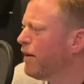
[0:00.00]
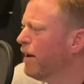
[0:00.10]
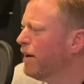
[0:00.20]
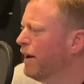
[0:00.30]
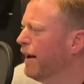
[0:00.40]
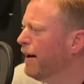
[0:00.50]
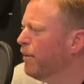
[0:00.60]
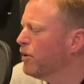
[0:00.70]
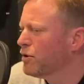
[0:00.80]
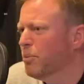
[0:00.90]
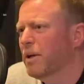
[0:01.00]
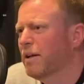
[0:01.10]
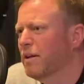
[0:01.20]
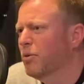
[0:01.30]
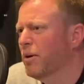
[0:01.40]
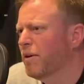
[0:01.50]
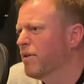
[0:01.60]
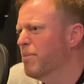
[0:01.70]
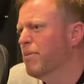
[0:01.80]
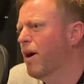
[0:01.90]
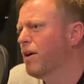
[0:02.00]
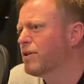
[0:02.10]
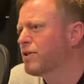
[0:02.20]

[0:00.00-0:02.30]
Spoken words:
Yeah, I watched a little bit of The Mask.